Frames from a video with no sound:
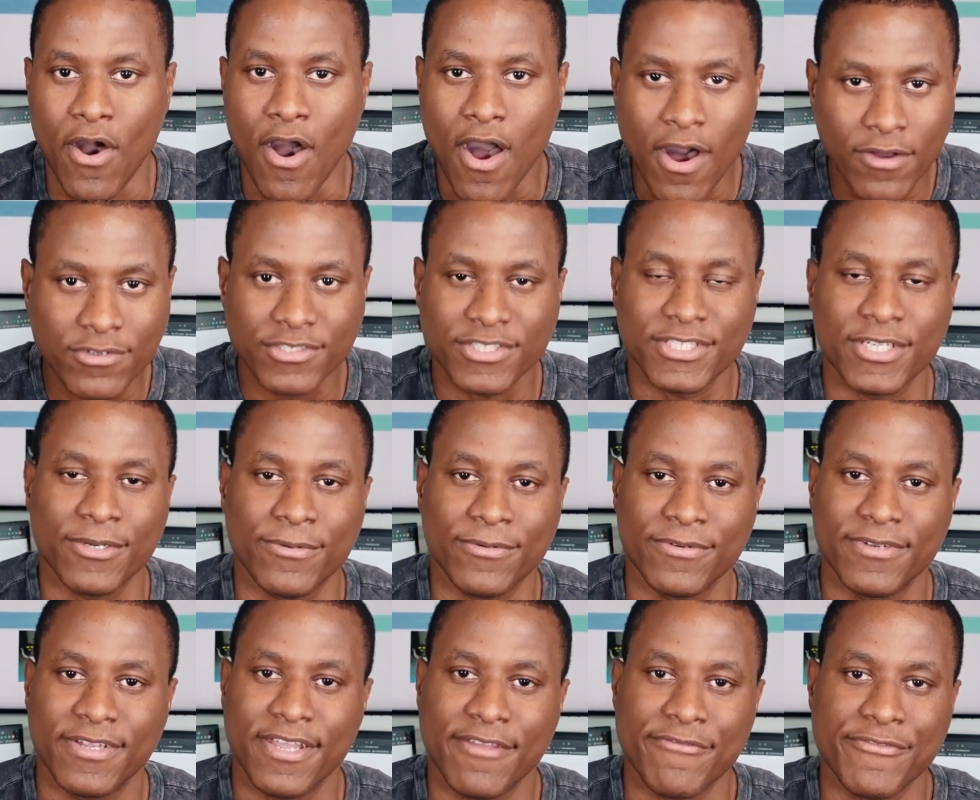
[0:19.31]
Also,
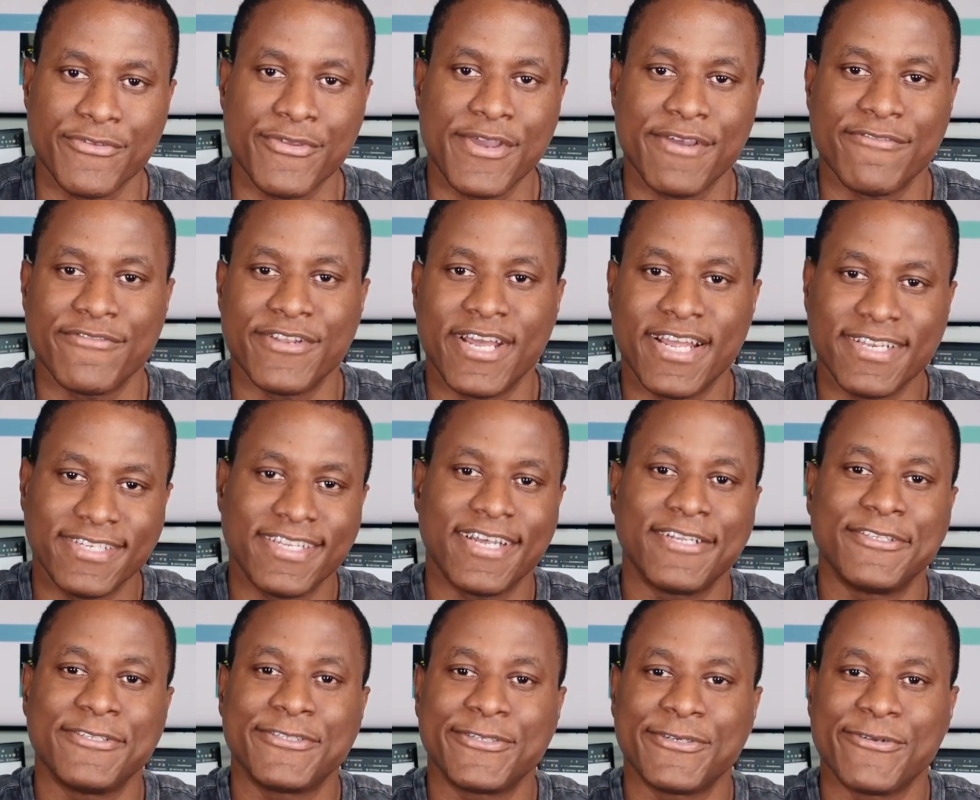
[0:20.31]
if you have not
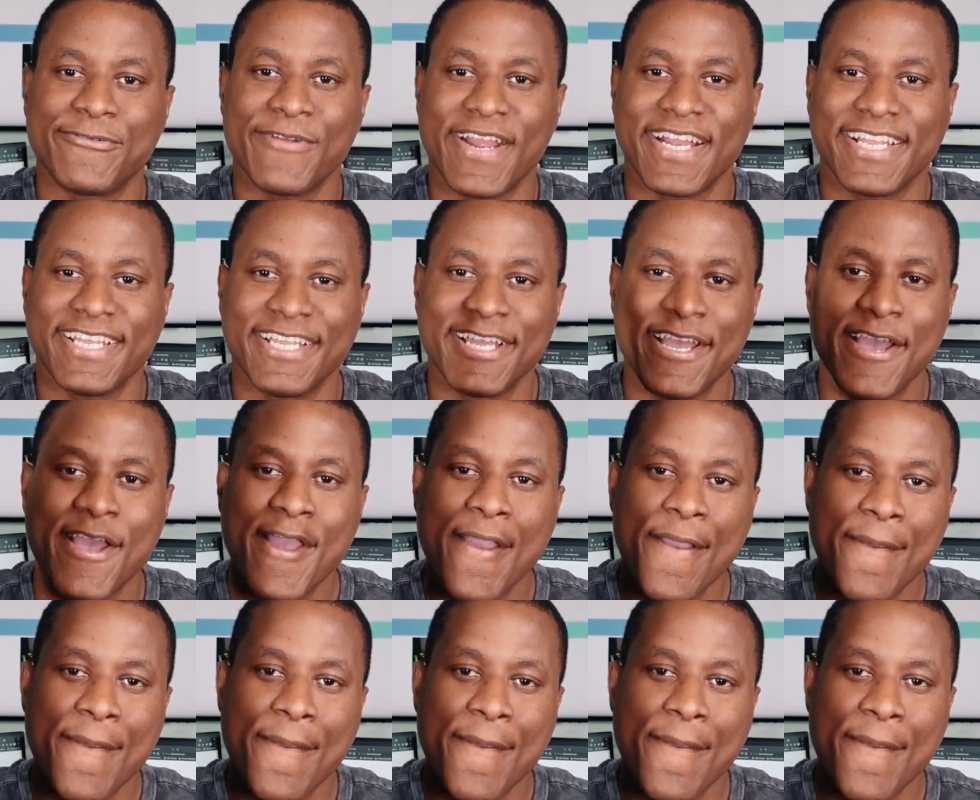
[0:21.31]
done so already,